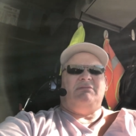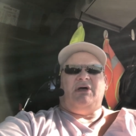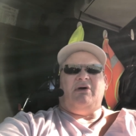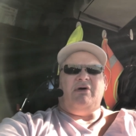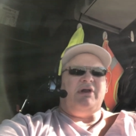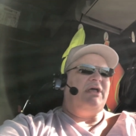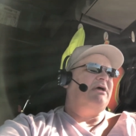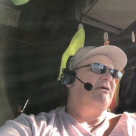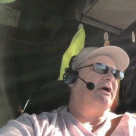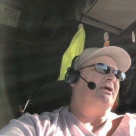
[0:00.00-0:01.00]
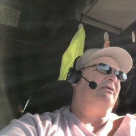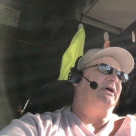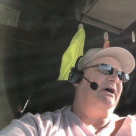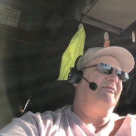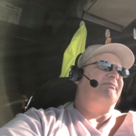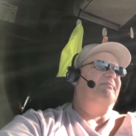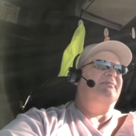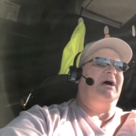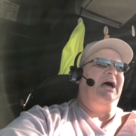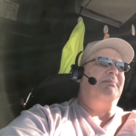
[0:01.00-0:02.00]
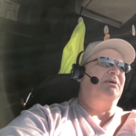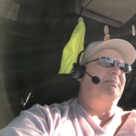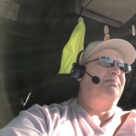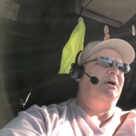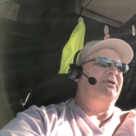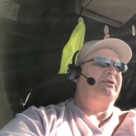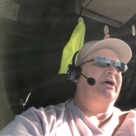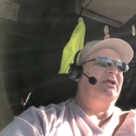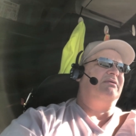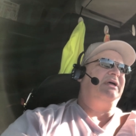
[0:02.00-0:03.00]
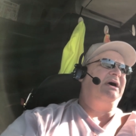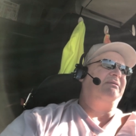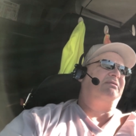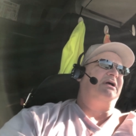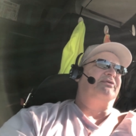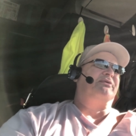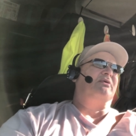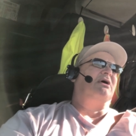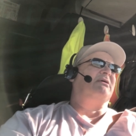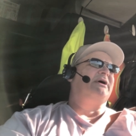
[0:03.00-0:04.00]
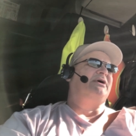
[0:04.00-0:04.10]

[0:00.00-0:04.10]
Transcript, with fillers: a hernia. I don't have high blood pressure. I don't have cholesterol. I